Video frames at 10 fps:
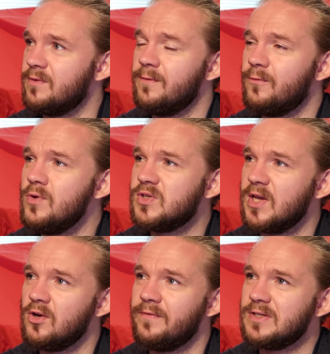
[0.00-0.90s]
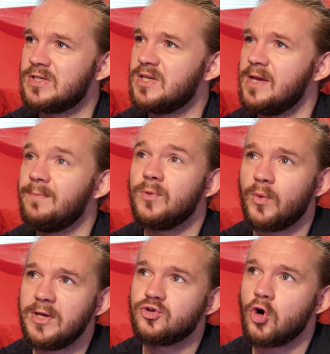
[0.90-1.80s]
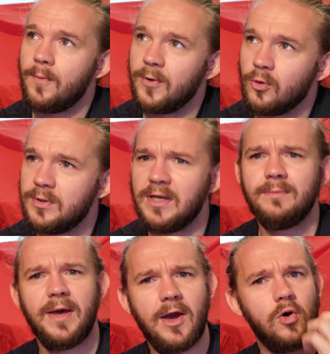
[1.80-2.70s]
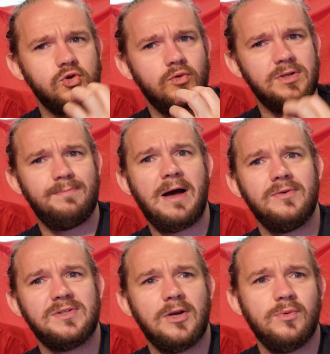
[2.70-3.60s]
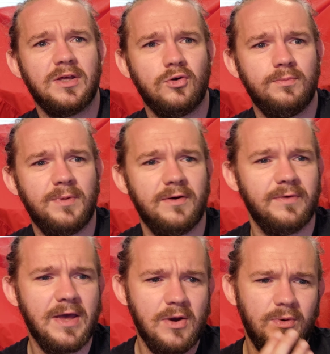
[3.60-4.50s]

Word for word: The fruity side of it, as I say, quite tropical leaning, but it also is balanced out with a good bit of,